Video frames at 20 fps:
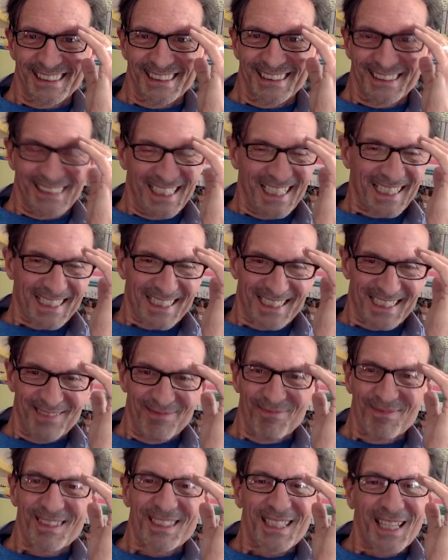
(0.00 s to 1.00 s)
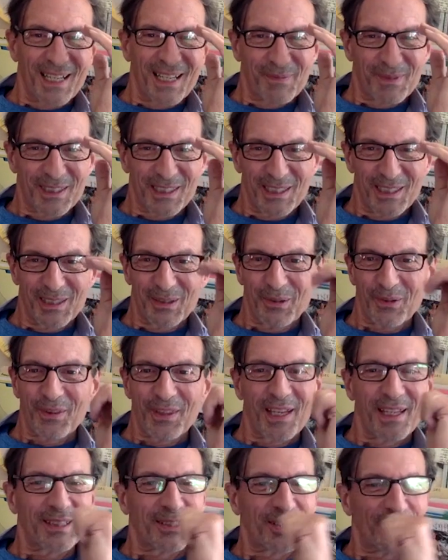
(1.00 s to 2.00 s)
Yes, same to you.
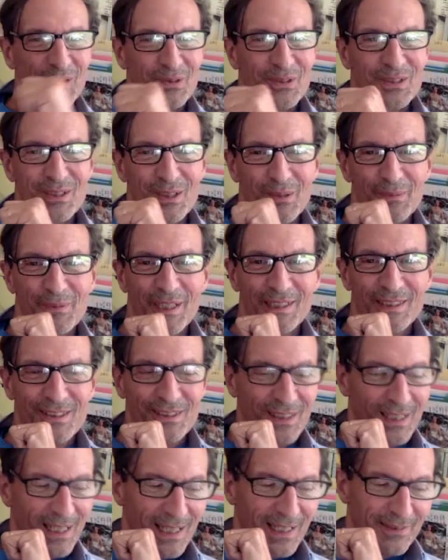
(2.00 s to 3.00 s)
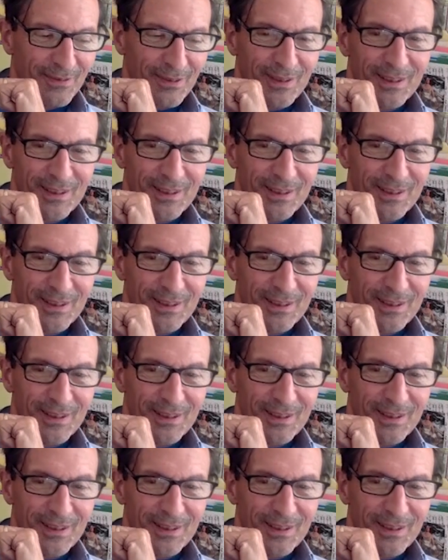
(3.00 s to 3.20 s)
Thank you so much for